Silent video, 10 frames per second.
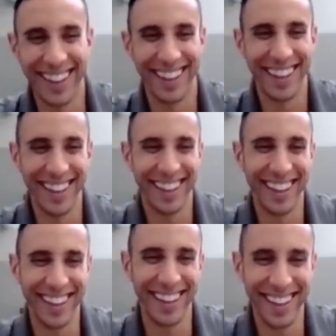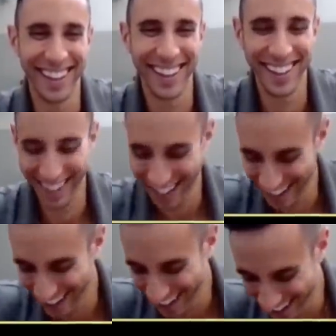
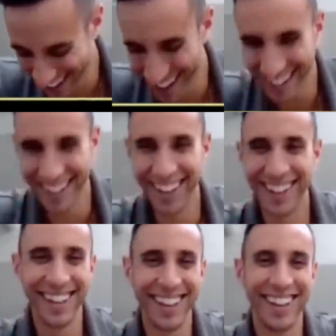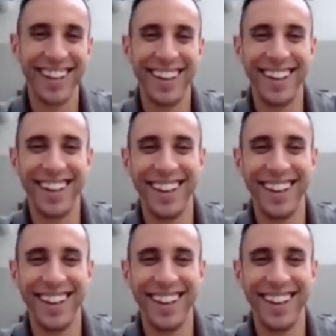(not speaking)